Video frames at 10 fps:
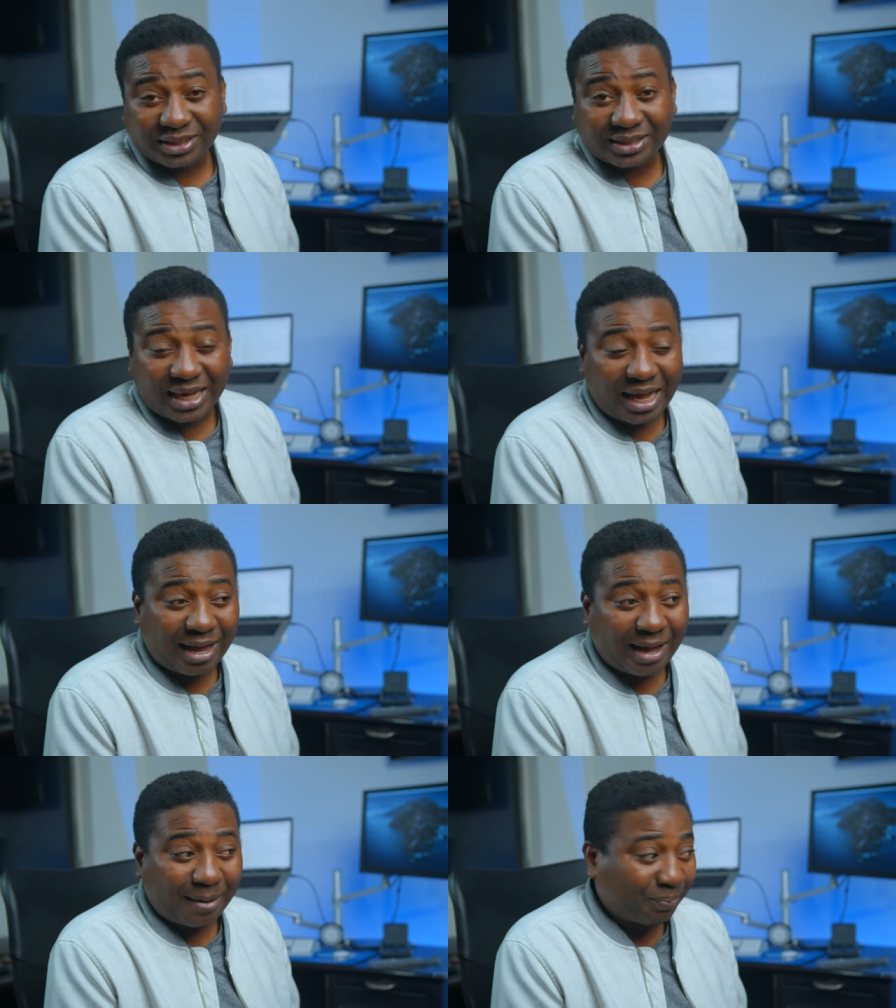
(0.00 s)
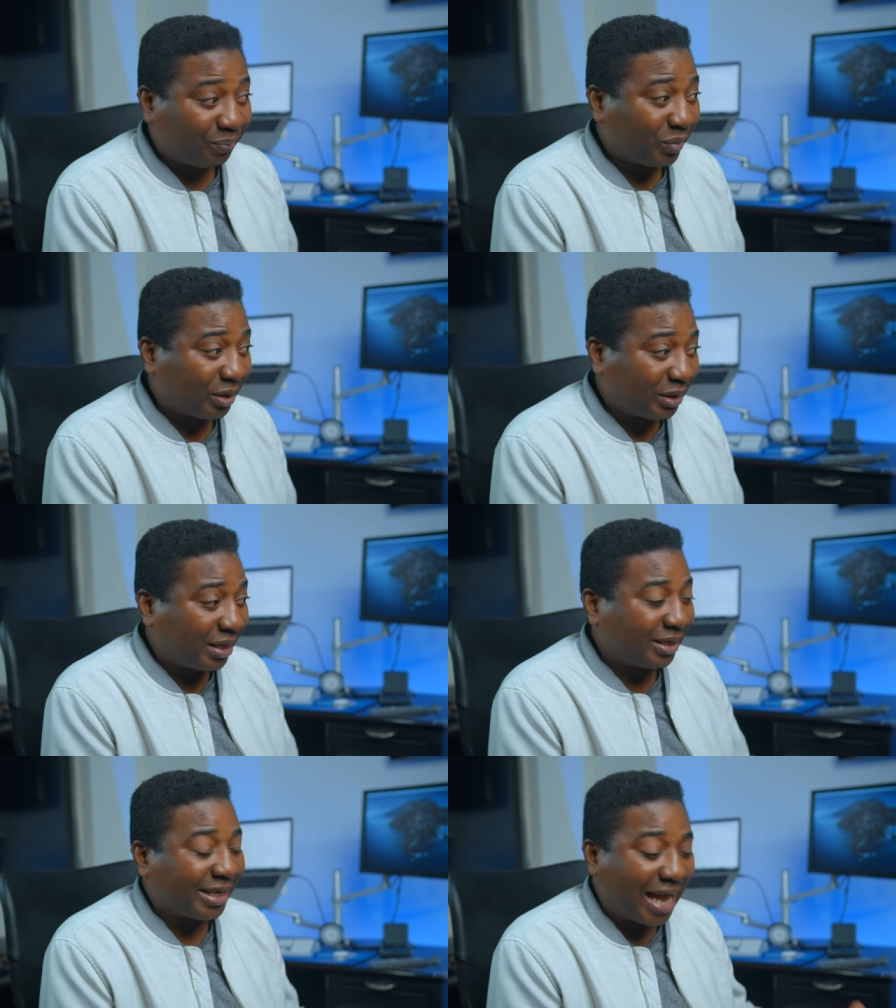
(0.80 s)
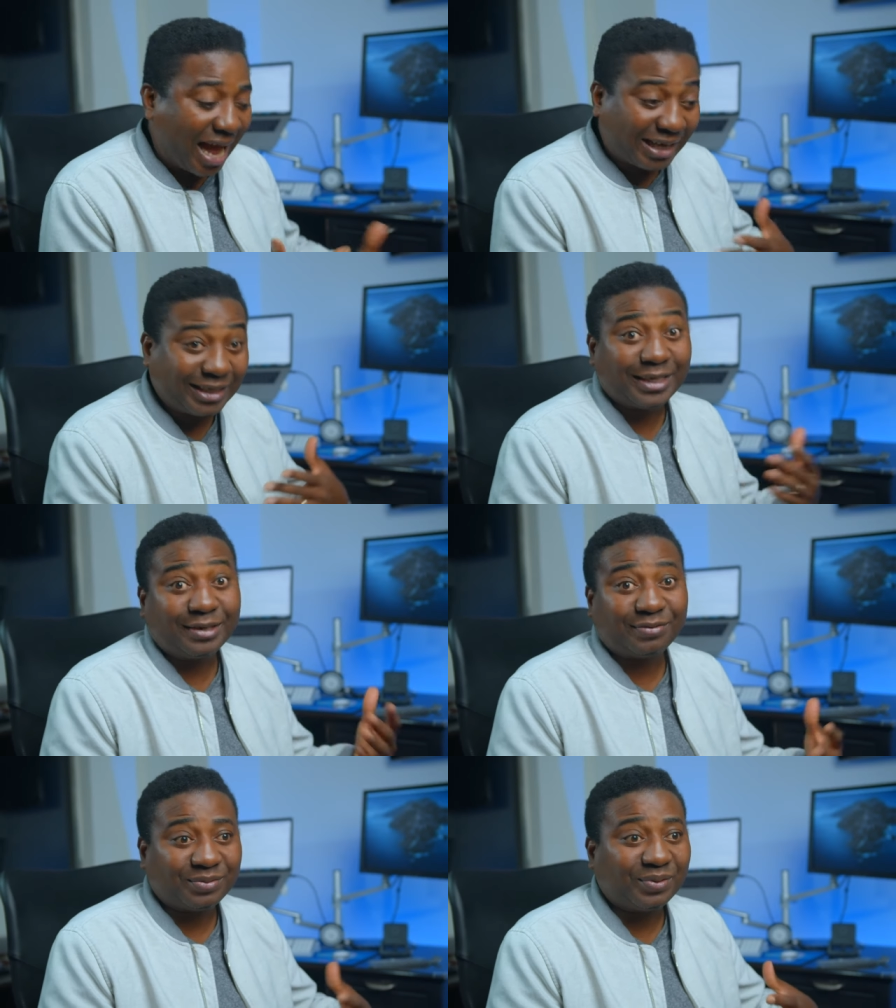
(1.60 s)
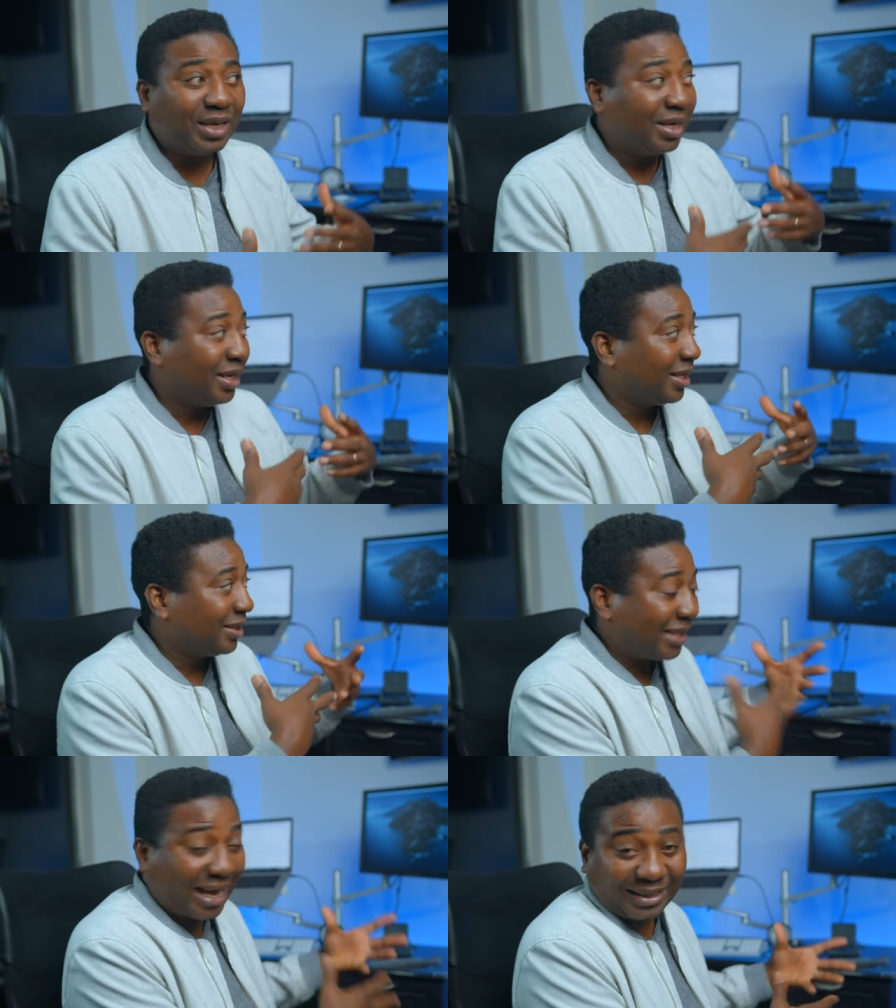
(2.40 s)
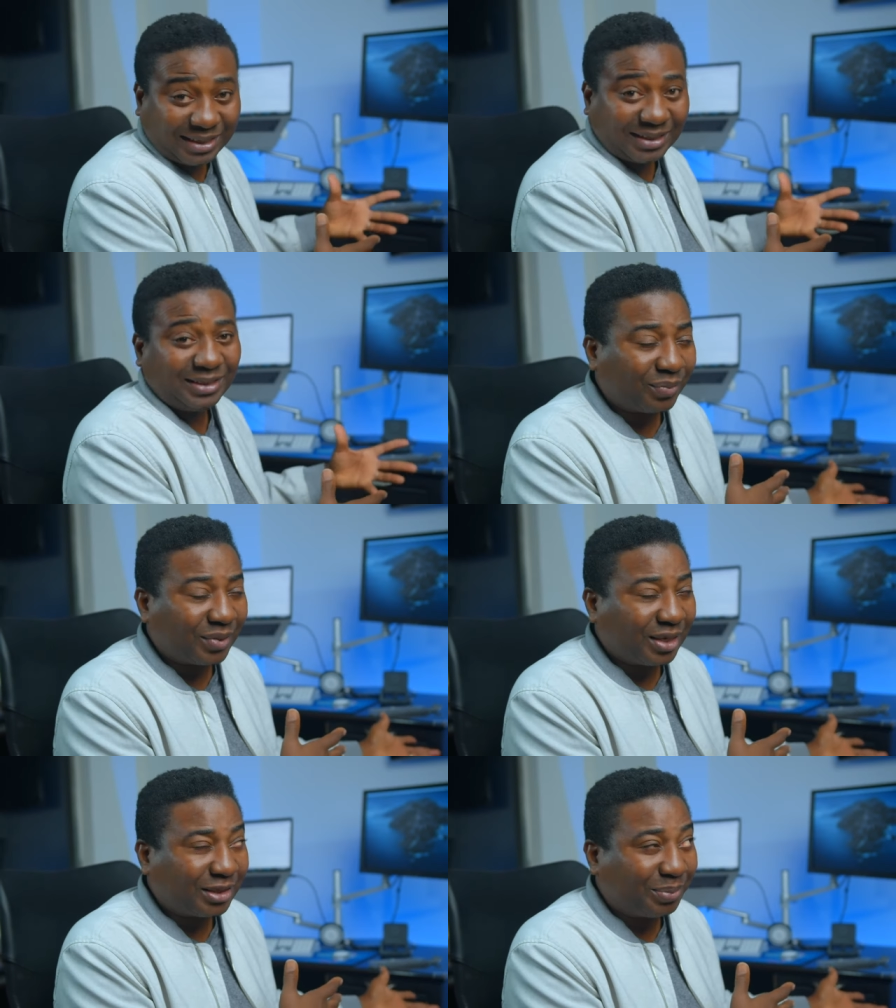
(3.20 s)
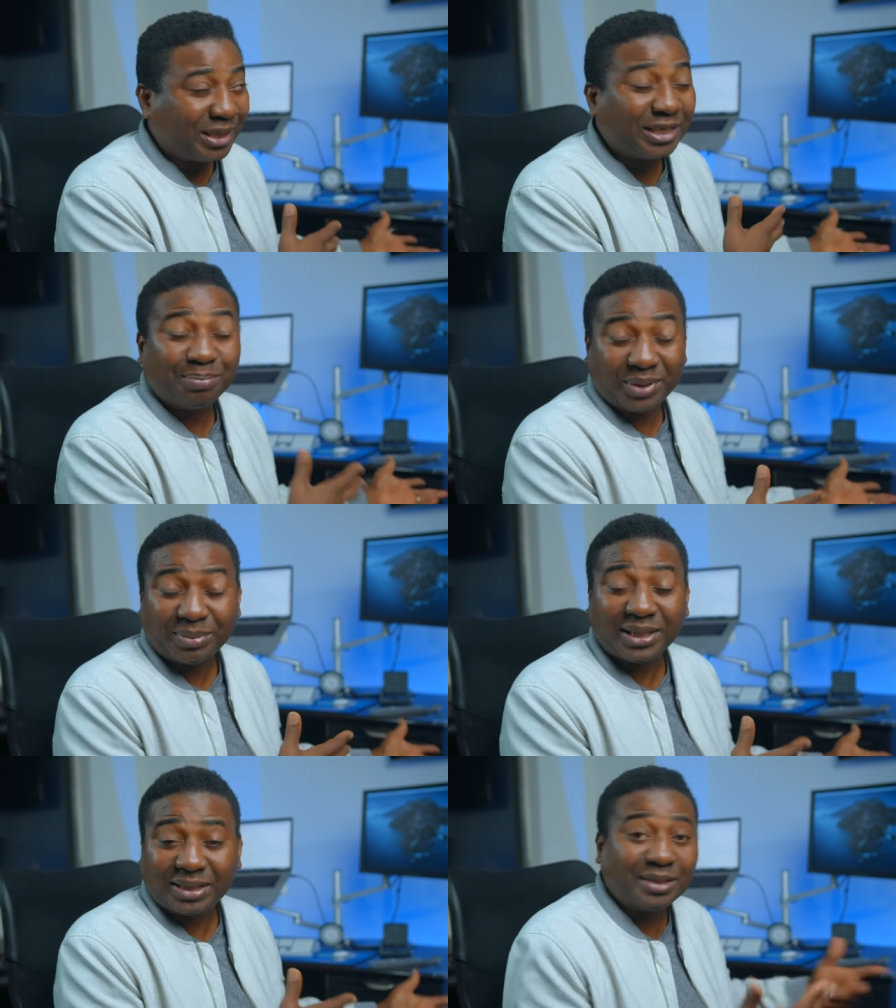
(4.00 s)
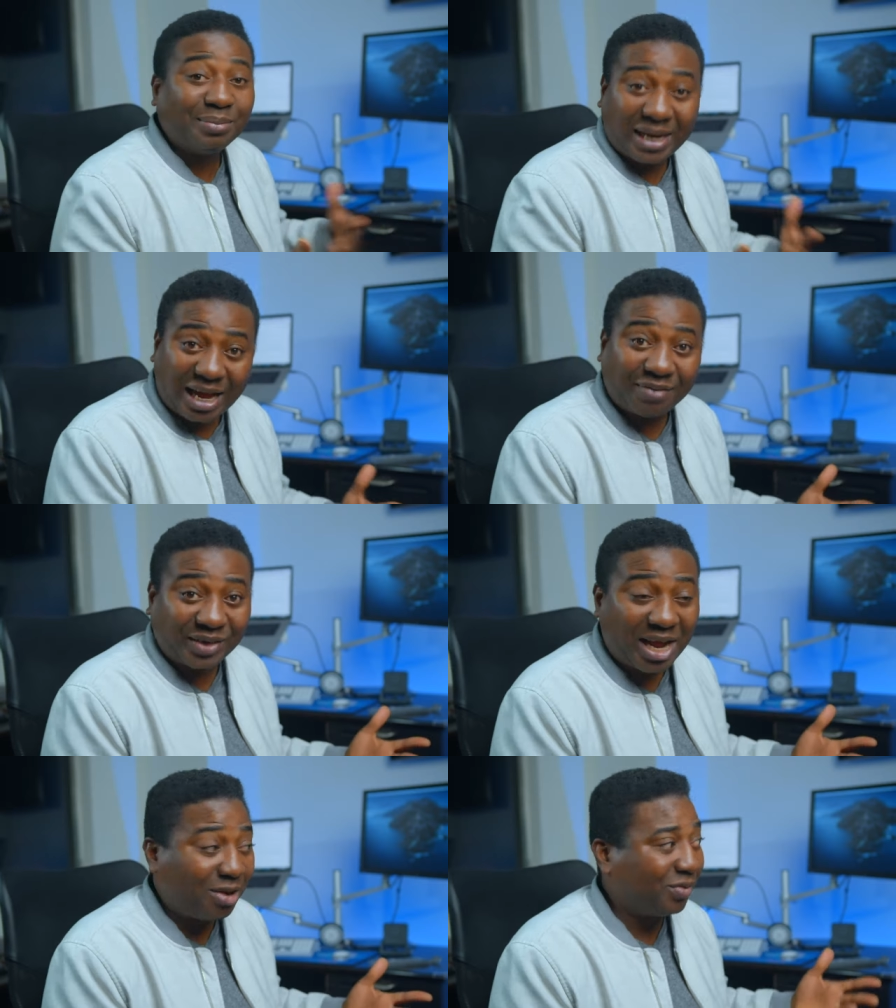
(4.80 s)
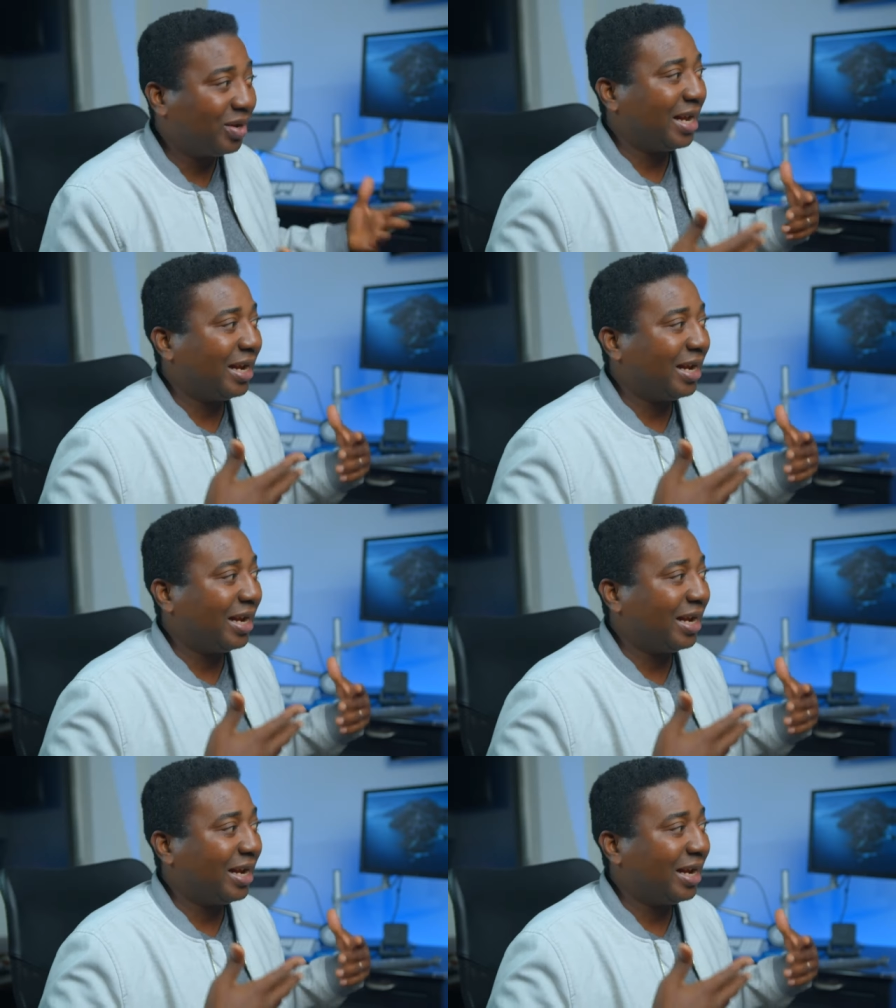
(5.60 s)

it. Um, the idea of standing is being implemented in my life now,